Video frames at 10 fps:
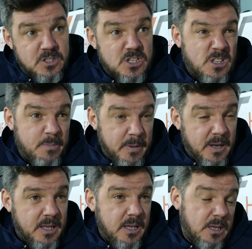to
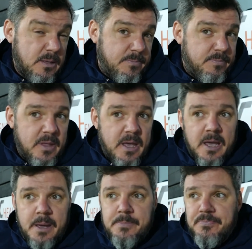stability
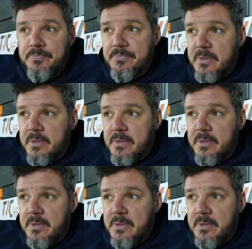to